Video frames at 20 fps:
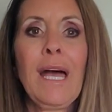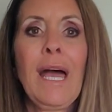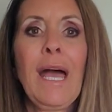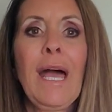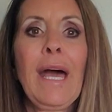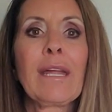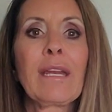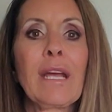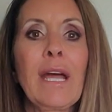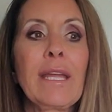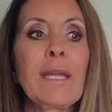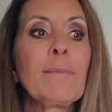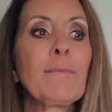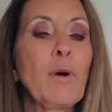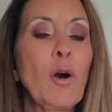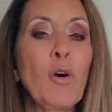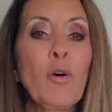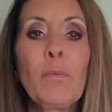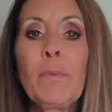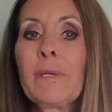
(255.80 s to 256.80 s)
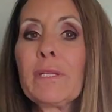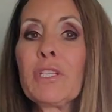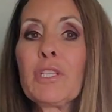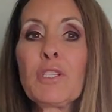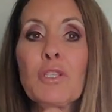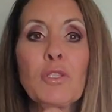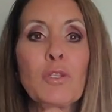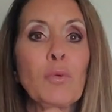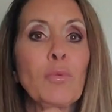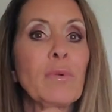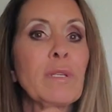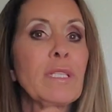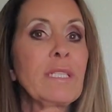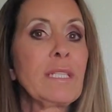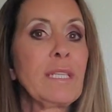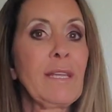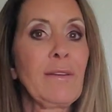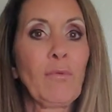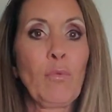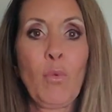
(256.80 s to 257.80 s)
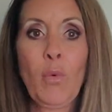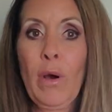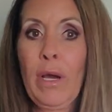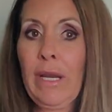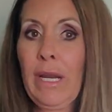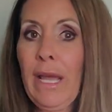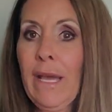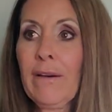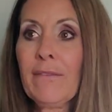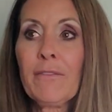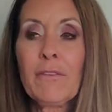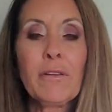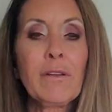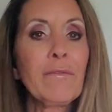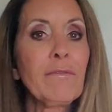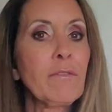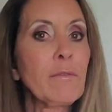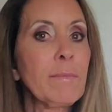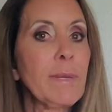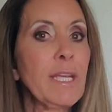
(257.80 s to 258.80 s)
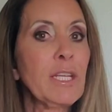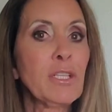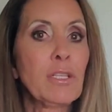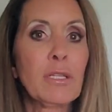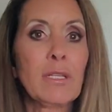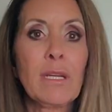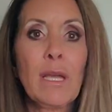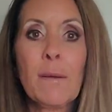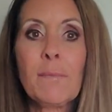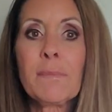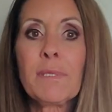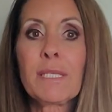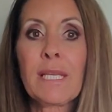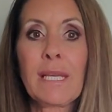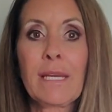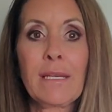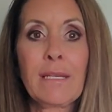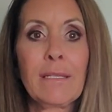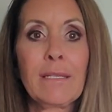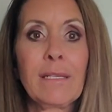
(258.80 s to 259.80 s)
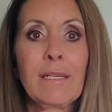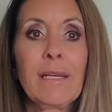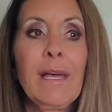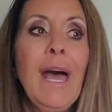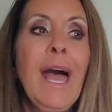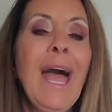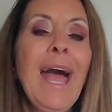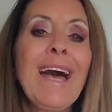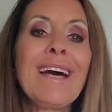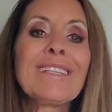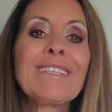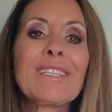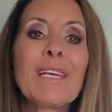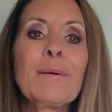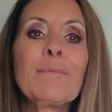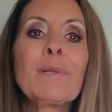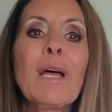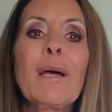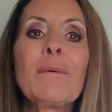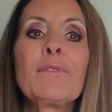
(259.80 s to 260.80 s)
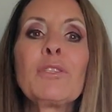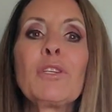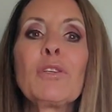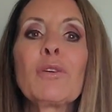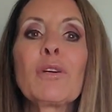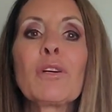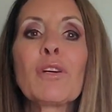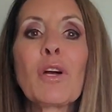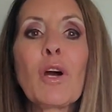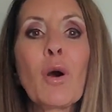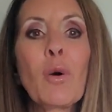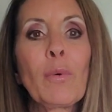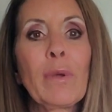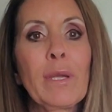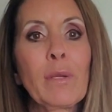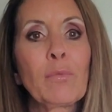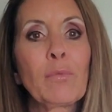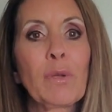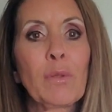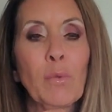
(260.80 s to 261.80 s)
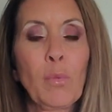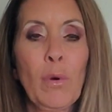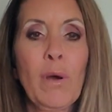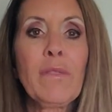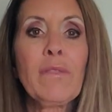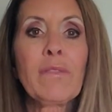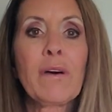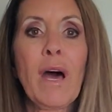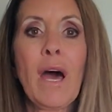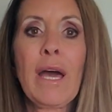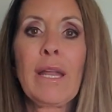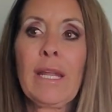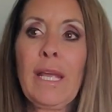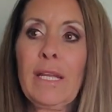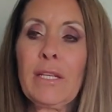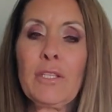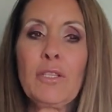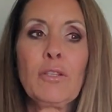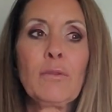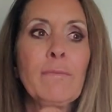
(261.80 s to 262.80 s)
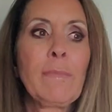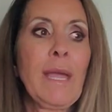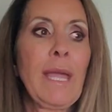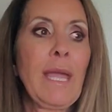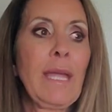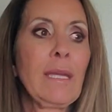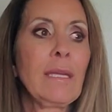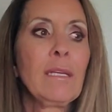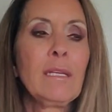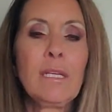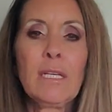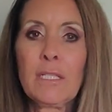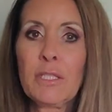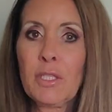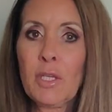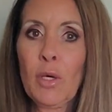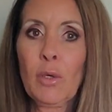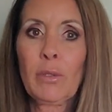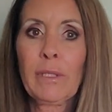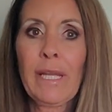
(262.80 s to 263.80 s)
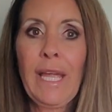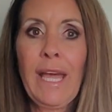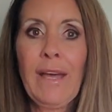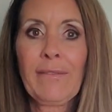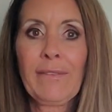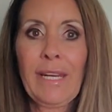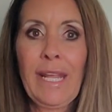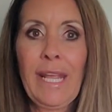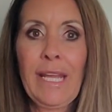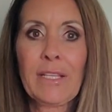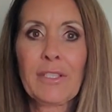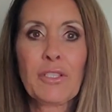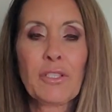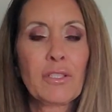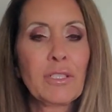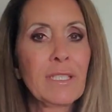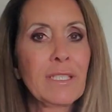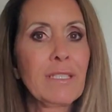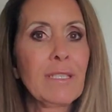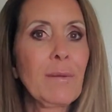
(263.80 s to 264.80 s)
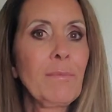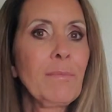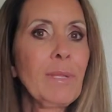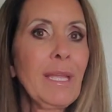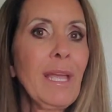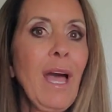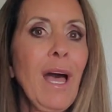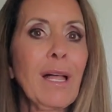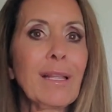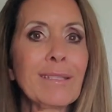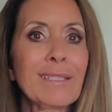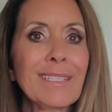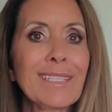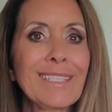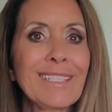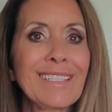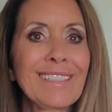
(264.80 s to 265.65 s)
and I am open to receive whatever information comes in, and sometimes you can go in with one thought and you may totally have an answer to something else.